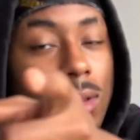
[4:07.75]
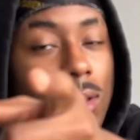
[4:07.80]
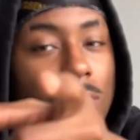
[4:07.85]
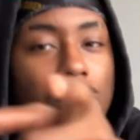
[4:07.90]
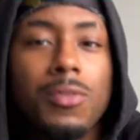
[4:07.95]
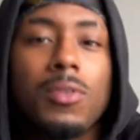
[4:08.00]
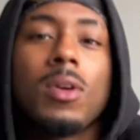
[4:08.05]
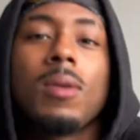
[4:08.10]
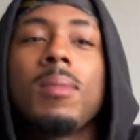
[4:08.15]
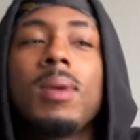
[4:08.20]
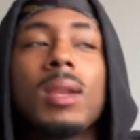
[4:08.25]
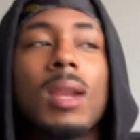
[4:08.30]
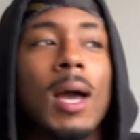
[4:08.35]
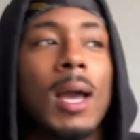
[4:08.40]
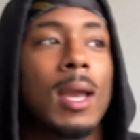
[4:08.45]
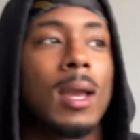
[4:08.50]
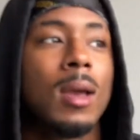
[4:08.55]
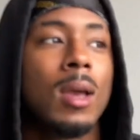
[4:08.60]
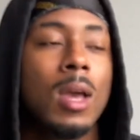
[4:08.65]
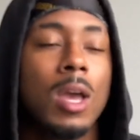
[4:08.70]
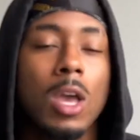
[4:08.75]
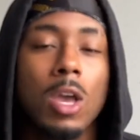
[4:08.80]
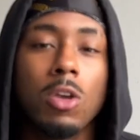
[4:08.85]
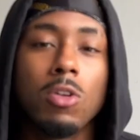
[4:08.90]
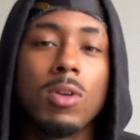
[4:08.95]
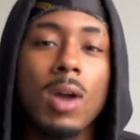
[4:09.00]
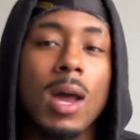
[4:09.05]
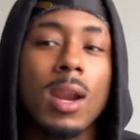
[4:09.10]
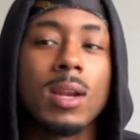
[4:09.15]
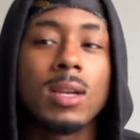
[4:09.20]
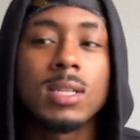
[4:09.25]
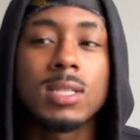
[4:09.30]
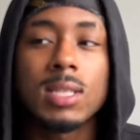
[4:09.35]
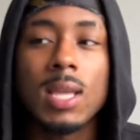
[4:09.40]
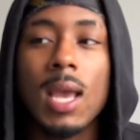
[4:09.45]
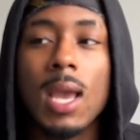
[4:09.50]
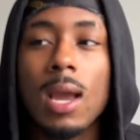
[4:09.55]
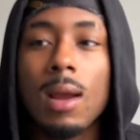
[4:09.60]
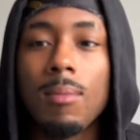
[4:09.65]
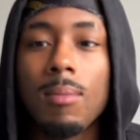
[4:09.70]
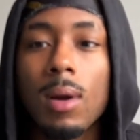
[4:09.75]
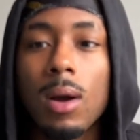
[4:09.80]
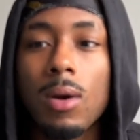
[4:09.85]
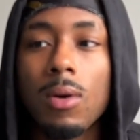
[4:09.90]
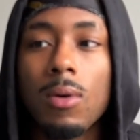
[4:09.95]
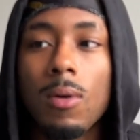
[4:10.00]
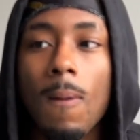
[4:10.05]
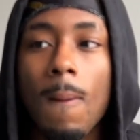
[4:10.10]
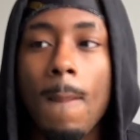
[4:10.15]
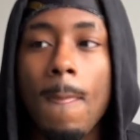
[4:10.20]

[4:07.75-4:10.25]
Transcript: You feel me? Like, you gotta understand, bro.